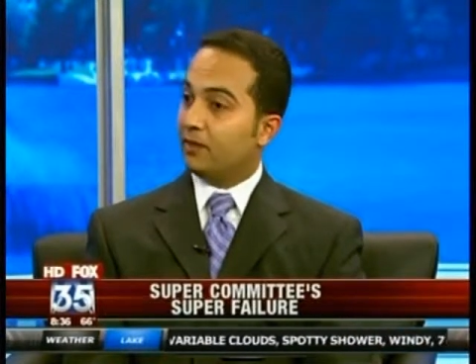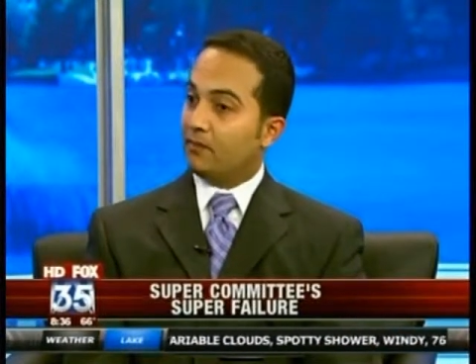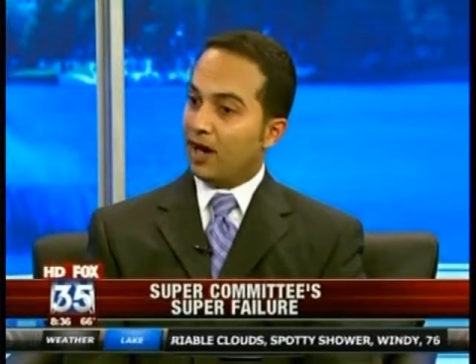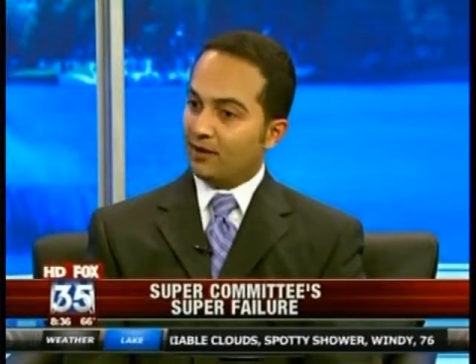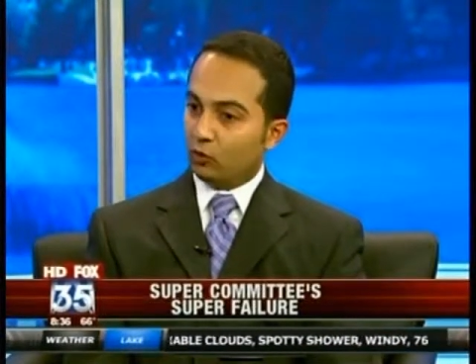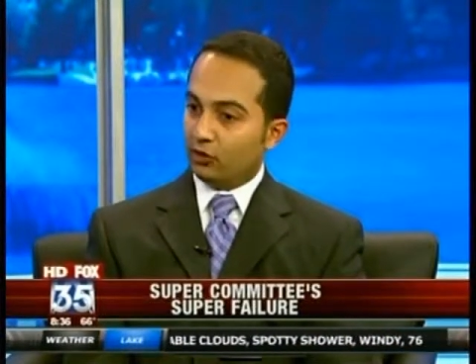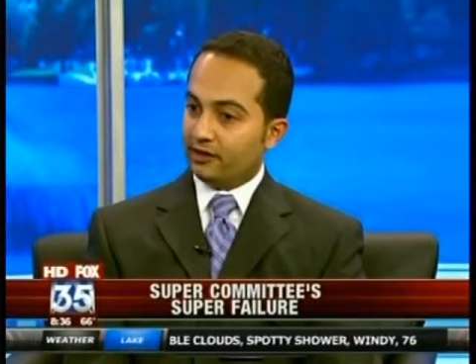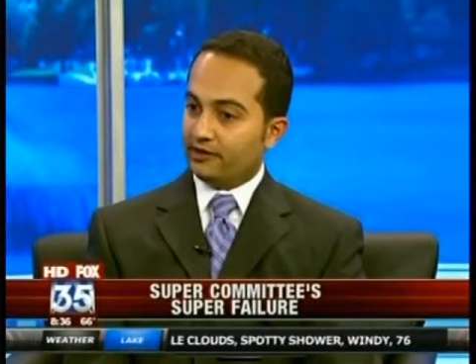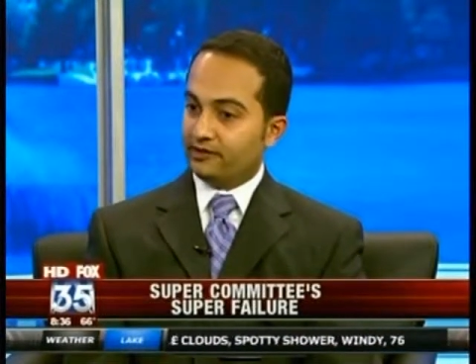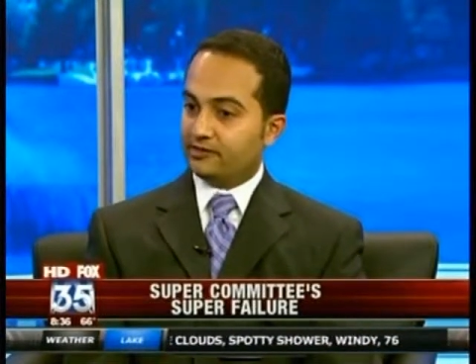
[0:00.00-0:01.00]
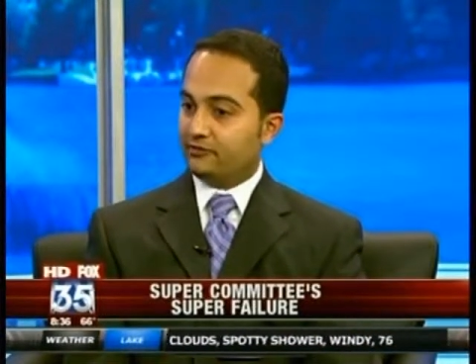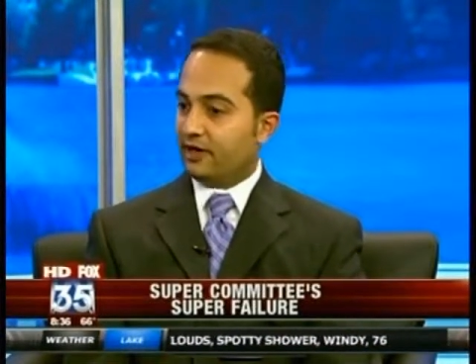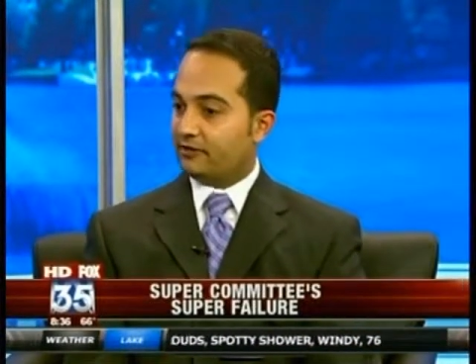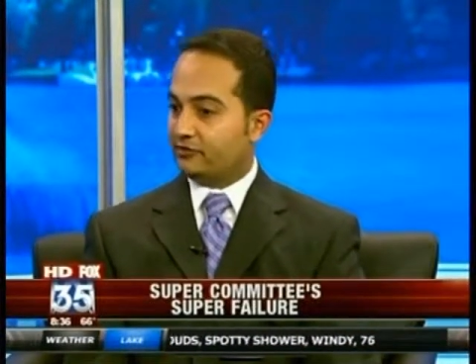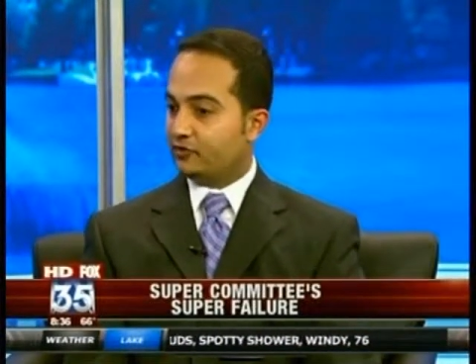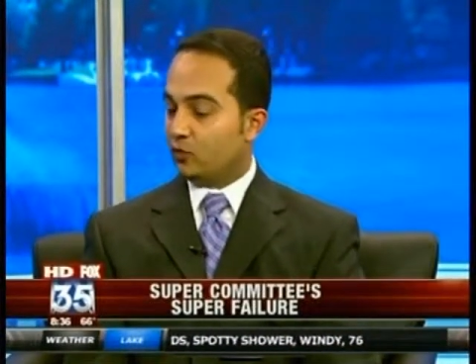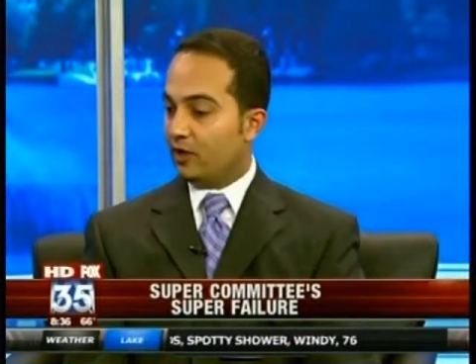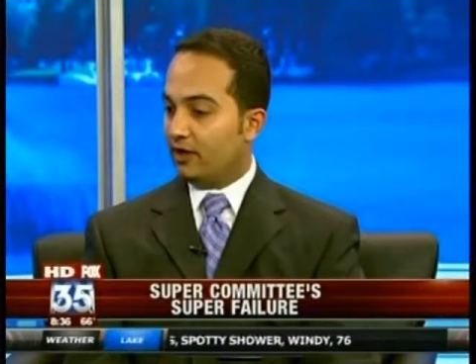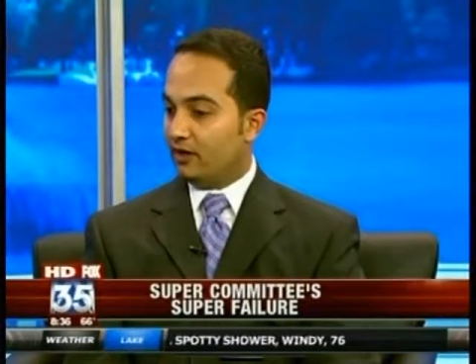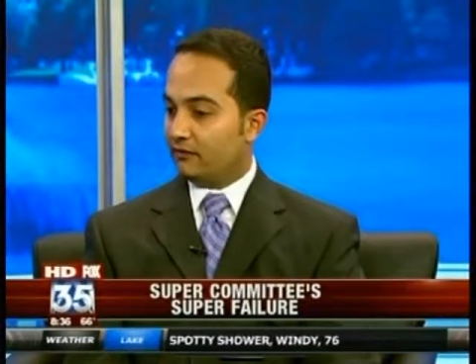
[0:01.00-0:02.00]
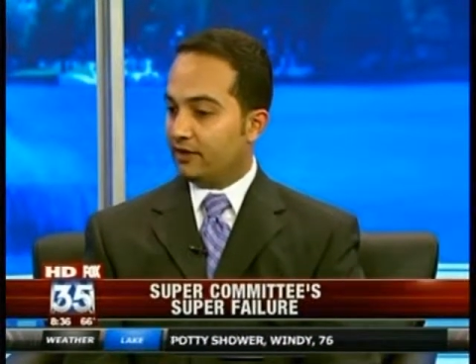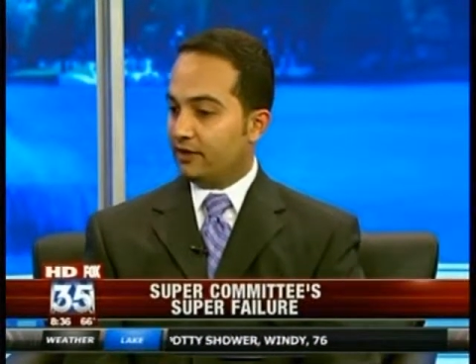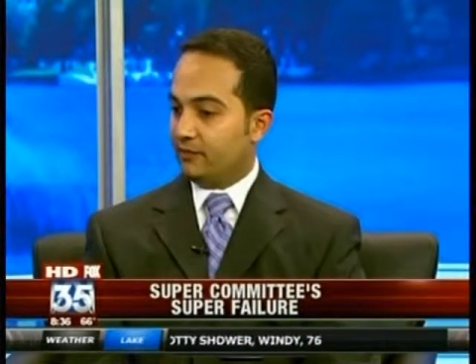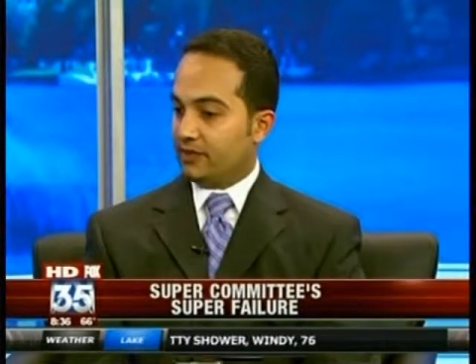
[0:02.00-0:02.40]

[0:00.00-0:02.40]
But my worry is 2012